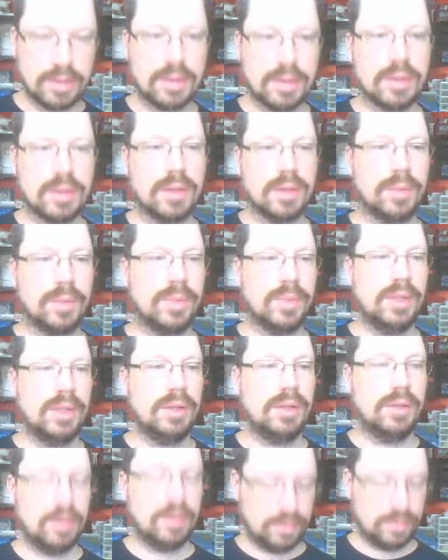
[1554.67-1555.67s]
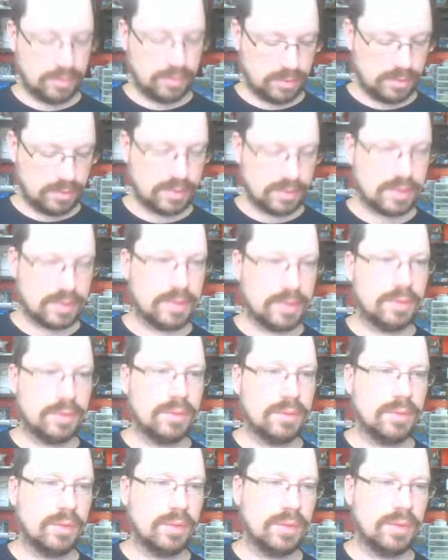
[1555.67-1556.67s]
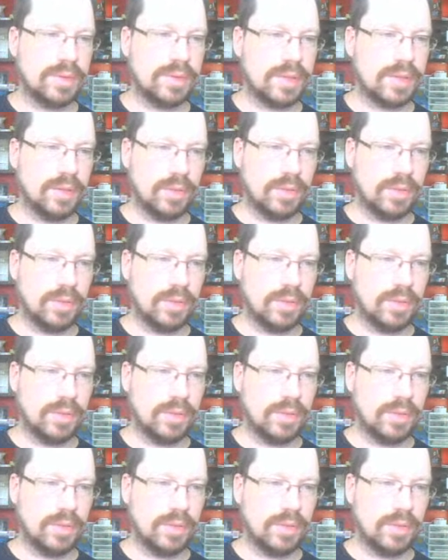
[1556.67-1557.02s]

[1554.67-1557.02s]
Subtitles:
Copy. I'll say what